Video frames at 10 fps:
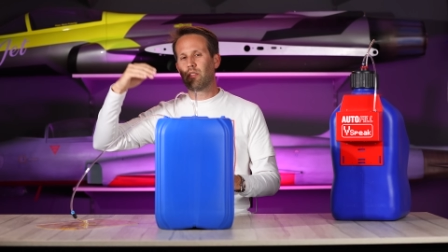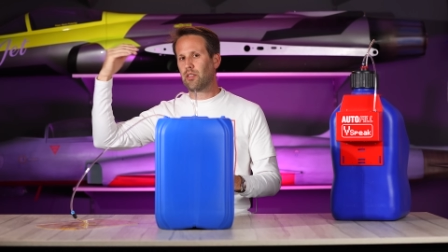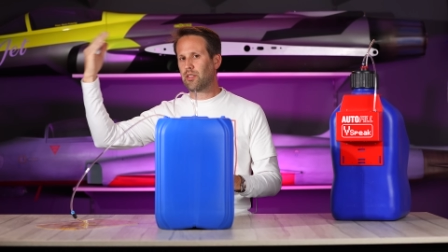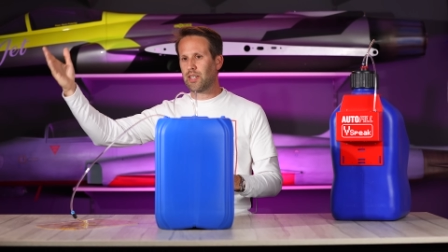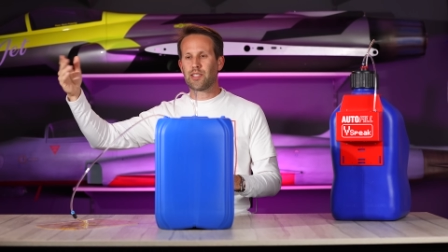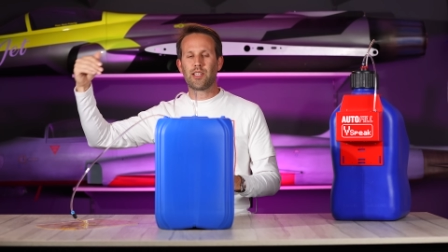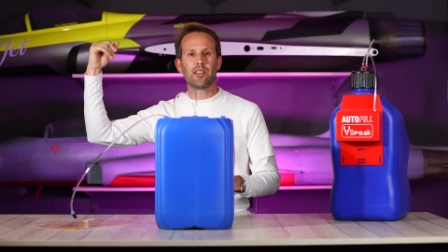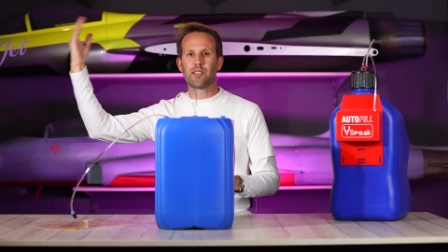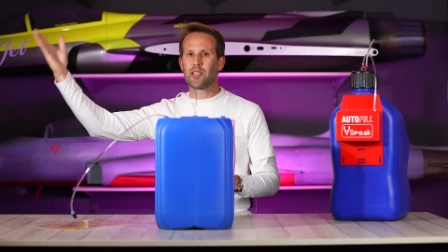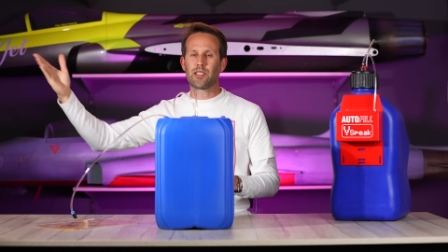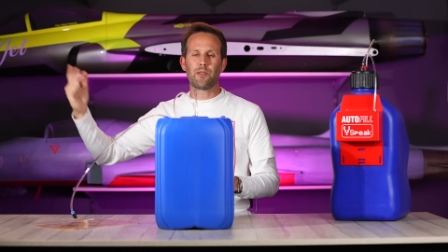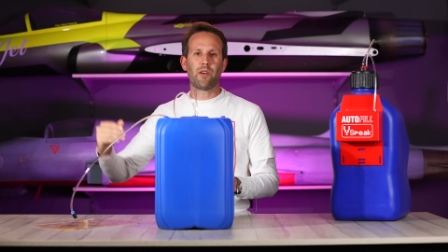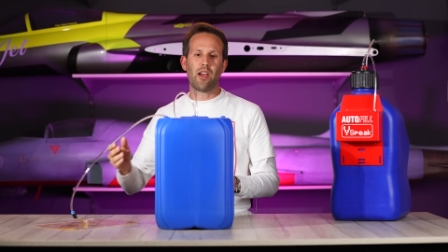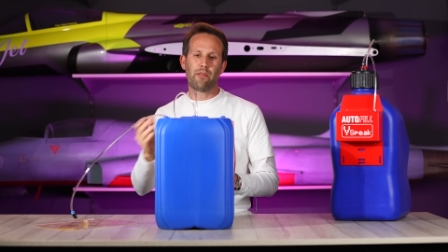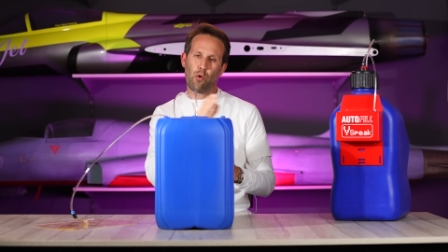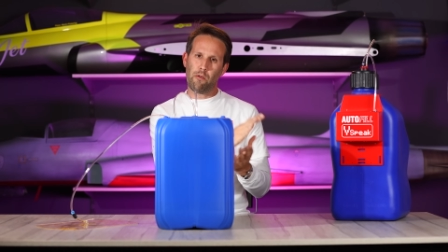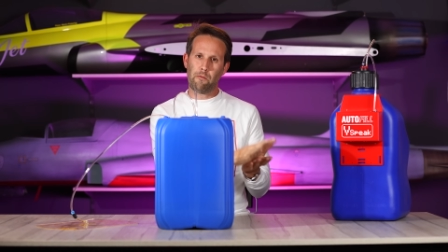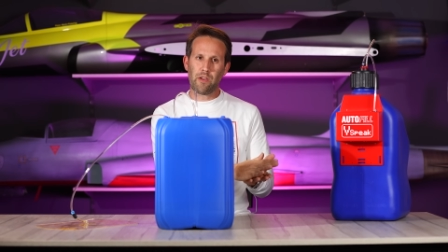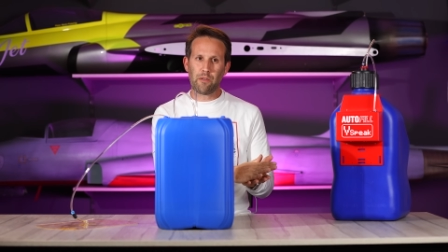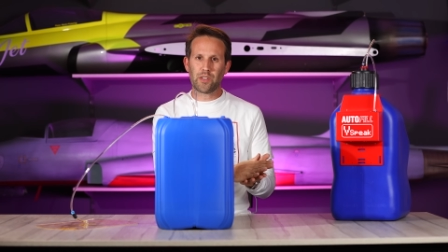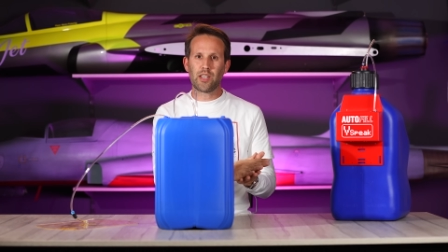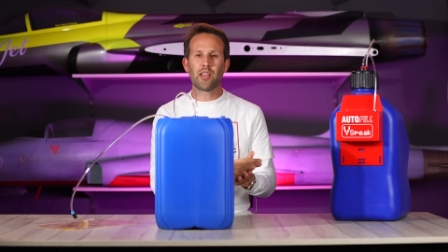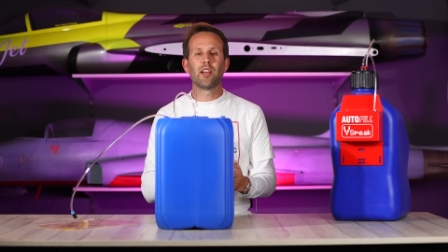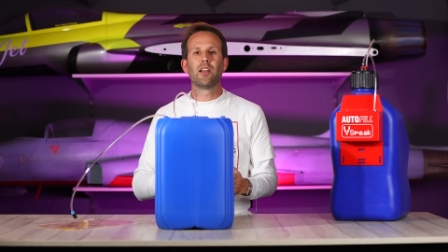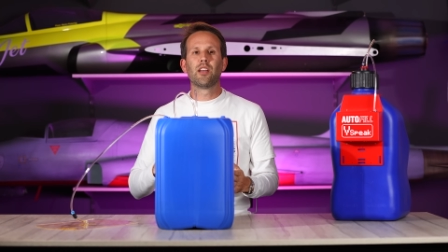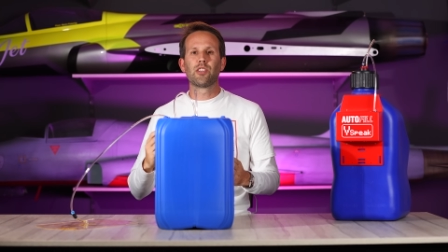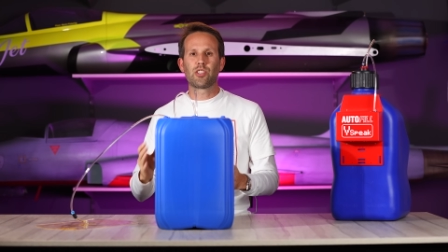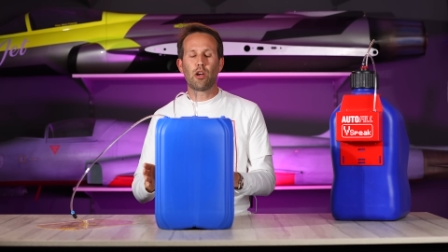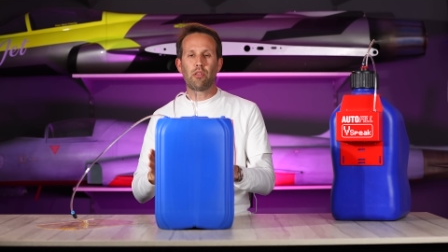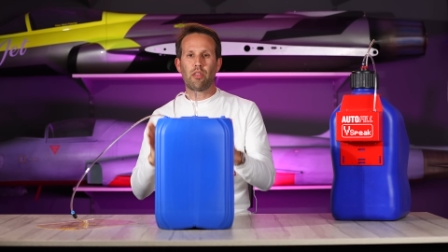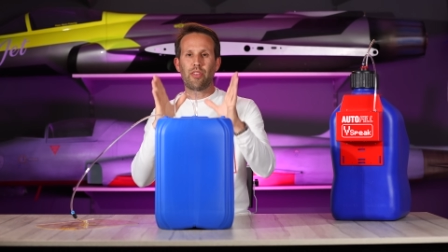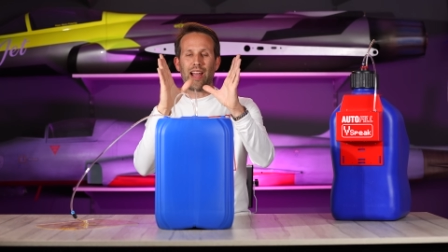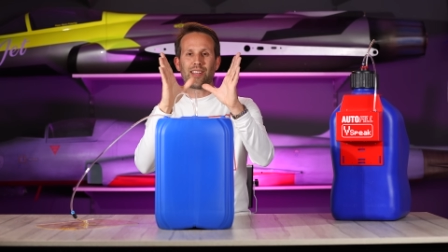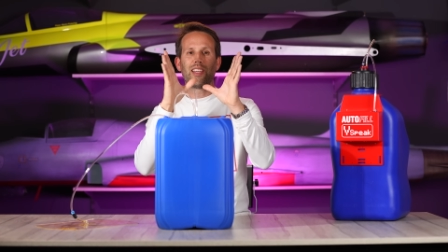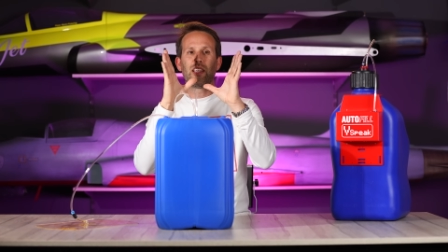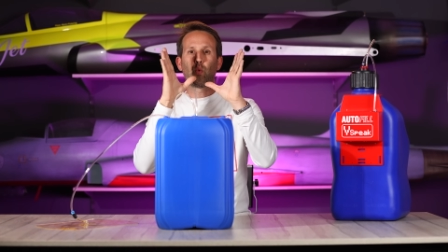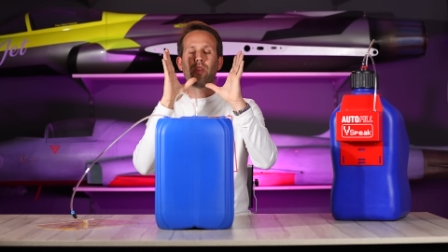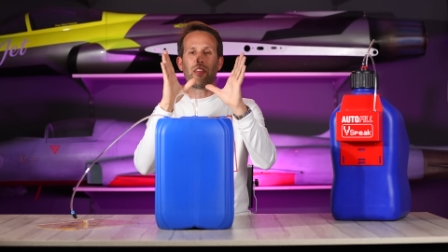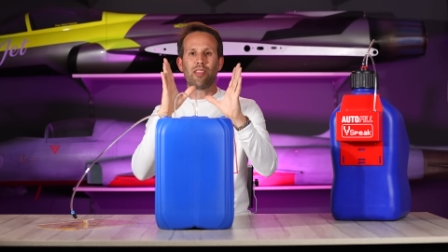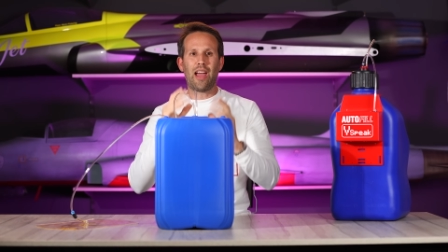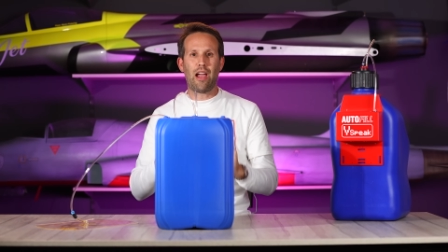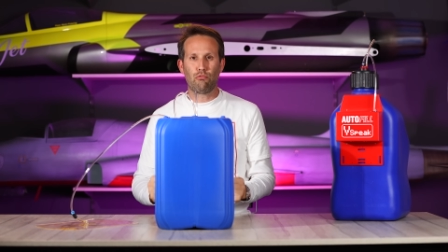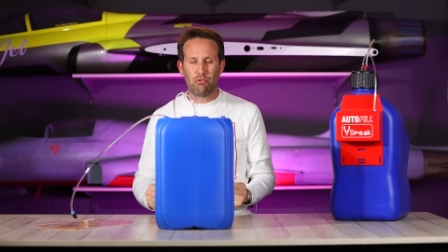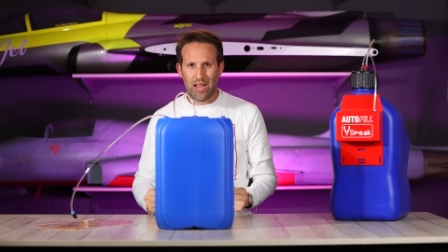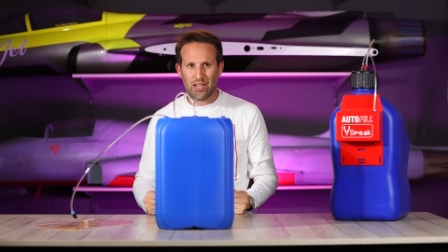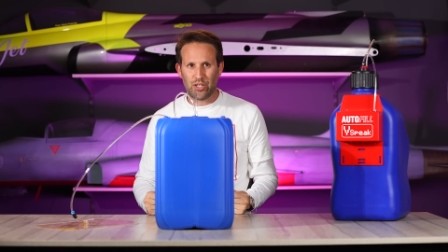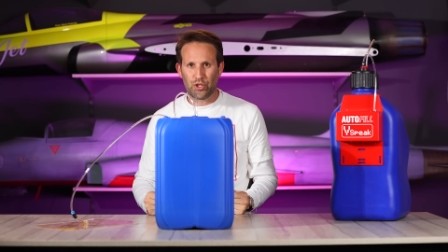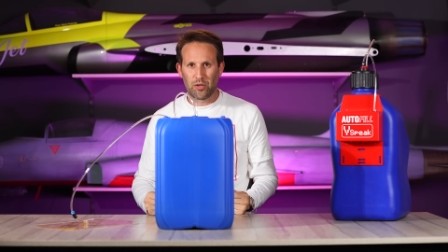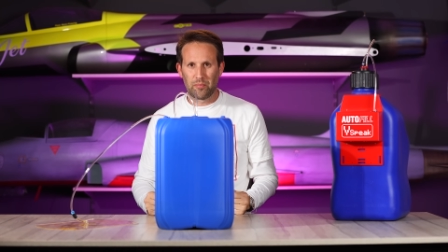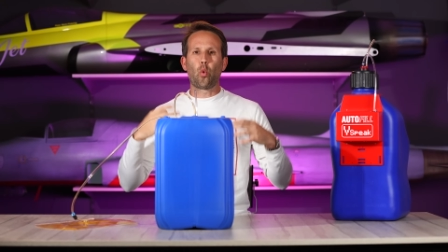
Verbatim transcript: to 60, 65 or 50, so that that is within that range.